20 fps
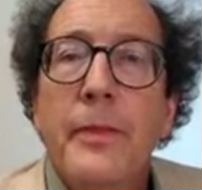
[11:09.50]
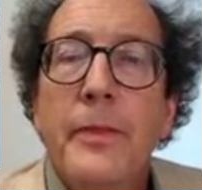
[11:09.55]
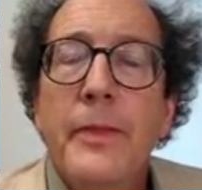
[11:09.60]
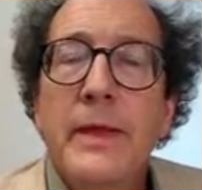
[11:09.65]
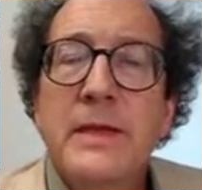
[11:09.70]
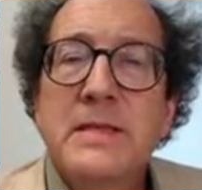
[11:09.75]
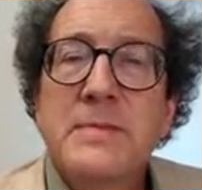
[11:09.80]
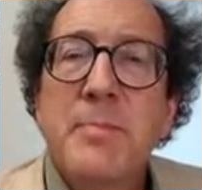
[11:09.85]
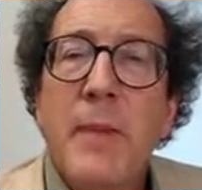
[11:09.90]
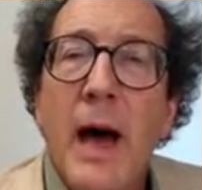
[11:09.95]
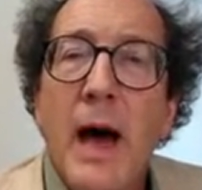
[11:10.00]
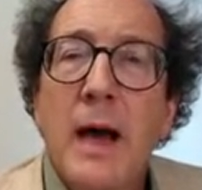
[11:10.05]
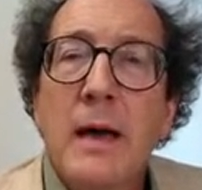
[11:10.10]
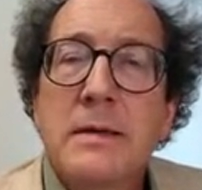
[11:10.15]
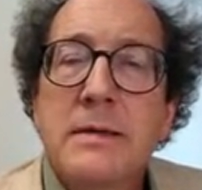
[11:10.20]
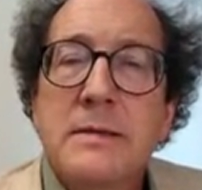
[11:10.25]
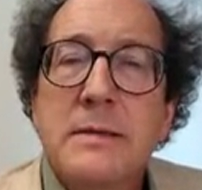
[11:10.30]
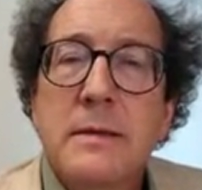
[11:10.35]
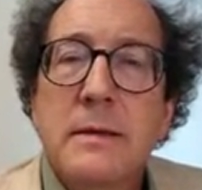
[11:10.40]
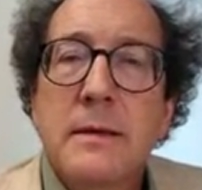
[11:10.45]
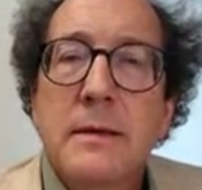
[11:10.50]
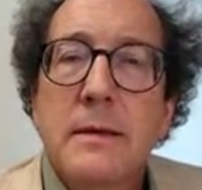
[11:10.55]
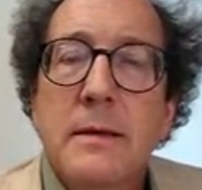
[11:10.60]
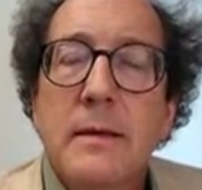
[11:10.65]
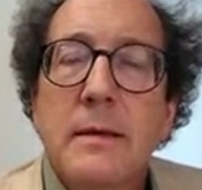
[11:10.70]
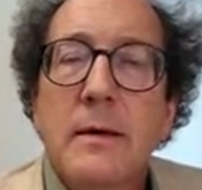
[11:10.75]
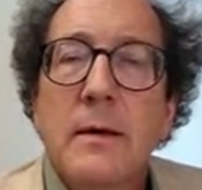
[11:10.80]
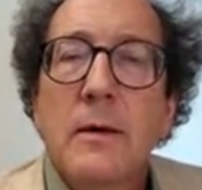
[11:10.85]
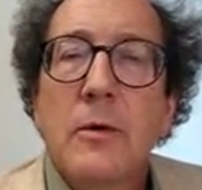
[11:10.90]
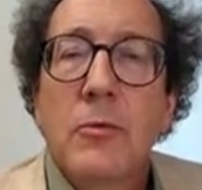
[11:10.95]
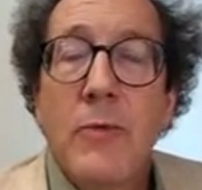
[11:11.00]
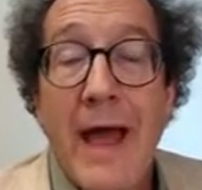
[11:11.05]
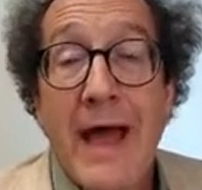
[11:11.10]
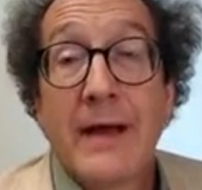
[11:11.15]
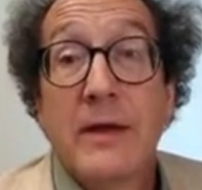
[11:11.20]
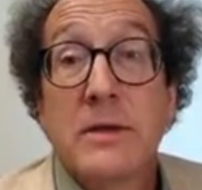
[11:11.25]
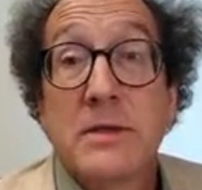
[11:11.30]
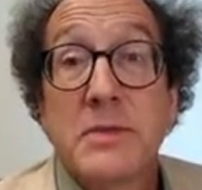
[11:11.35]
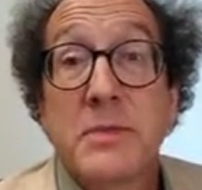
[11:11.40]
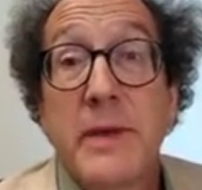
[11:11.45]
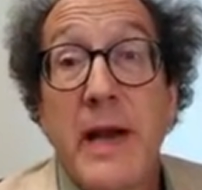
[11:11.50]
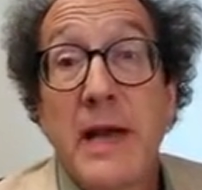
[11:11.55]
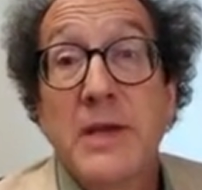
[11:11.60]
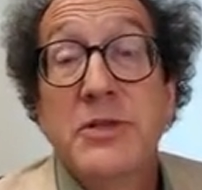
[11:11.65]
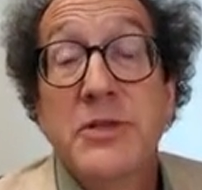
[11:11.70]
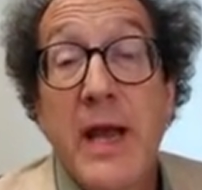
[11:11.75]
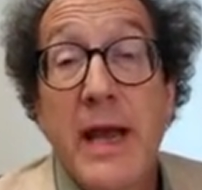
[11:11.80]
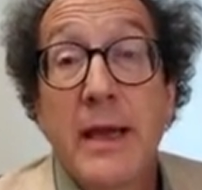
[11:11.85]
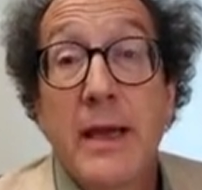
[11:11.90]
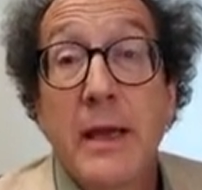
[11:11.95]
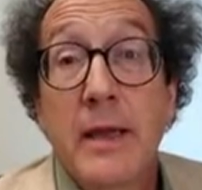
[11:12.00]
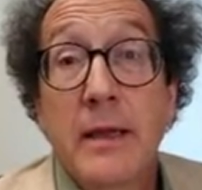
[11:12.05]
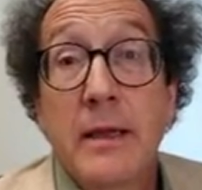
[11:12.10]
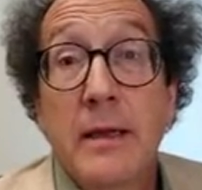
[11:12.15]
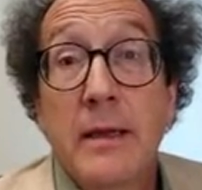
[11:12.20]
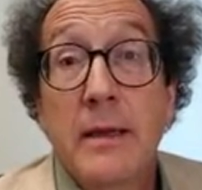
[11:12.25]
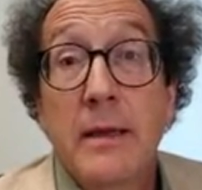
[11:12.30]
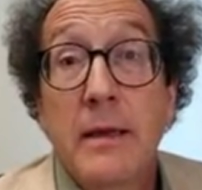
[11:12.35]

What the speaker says: This box rattles when I shake it.